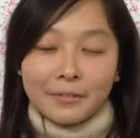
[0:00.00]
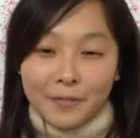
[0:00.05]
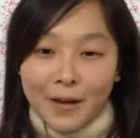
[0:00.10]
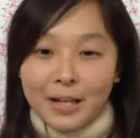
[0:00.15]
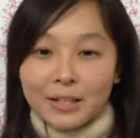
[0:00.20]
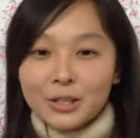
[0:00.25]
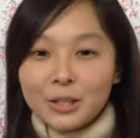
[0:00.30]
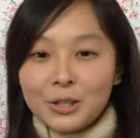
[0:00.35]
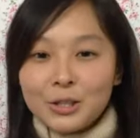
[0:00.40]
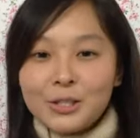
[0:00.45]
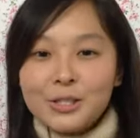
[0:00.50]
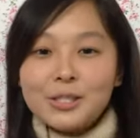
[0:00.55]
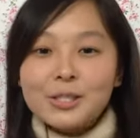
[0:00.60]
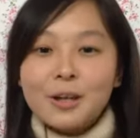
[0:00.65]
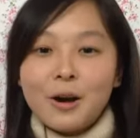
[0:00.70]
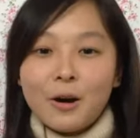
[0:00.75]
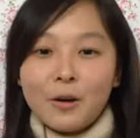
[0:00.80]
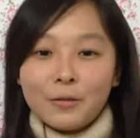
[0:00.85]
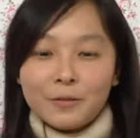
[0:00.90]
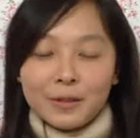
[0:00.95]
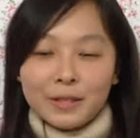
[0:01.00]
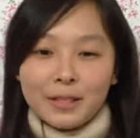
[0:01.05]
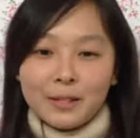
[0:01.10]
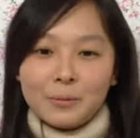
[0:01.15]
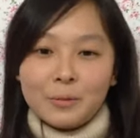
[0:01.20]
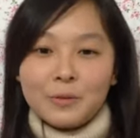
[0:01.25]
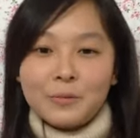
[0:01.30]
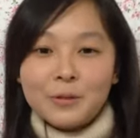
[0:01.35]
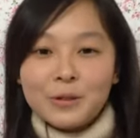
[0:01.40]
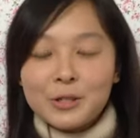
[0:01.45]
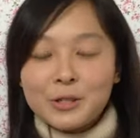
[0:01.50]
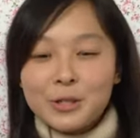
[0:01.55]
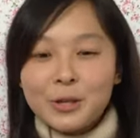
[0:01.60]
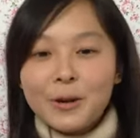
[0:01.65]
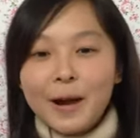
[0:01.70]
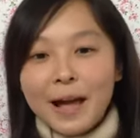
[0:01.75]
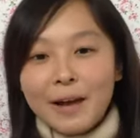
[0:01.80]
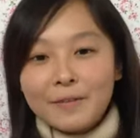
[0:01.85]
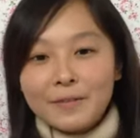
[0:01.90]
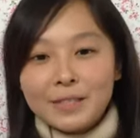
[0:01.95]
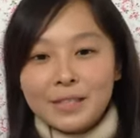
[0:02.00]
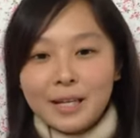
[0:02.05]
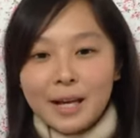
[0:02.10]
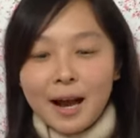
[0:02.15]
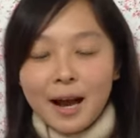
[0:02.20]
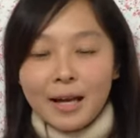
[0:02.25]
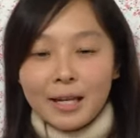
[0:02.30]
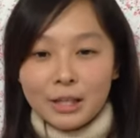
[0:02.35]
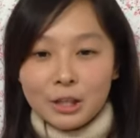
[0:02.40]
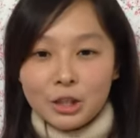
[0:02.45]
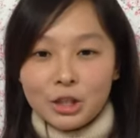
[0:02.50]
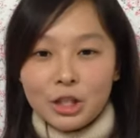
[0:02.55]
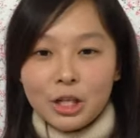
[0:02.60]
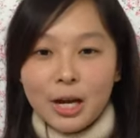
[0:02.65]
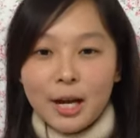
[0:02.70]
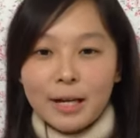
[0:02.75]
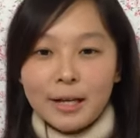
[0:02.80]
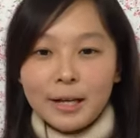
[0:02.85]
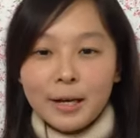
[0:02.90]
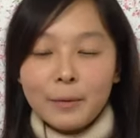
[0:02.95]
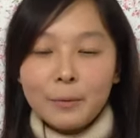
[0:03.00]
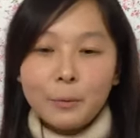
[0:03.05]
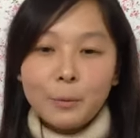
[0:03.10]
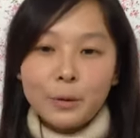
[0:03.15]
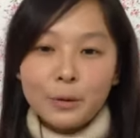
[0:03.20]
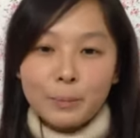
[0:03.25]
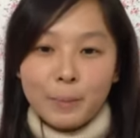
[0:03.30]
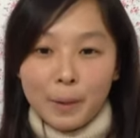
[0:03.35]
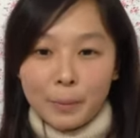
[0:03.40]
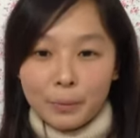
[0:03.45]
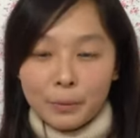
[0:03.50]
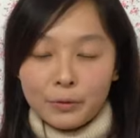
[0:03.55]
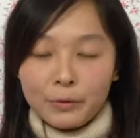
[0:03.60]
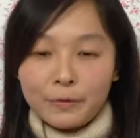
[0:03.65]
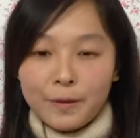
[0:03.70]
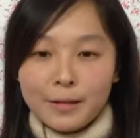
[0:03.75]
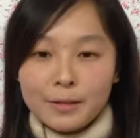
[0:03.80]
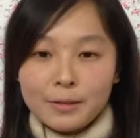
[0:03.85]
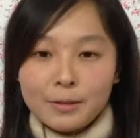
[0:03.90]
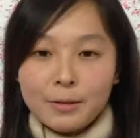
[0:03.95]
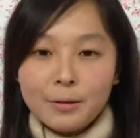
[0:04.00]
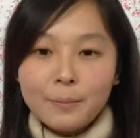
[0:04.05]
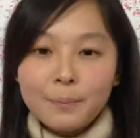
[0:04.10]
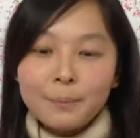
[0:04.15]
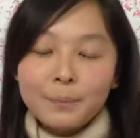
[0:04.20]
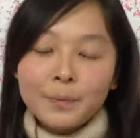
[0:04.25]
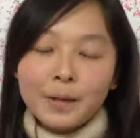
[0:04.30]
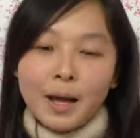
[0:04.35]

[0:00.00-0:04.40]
factors of the reversal FDI in China with my professor.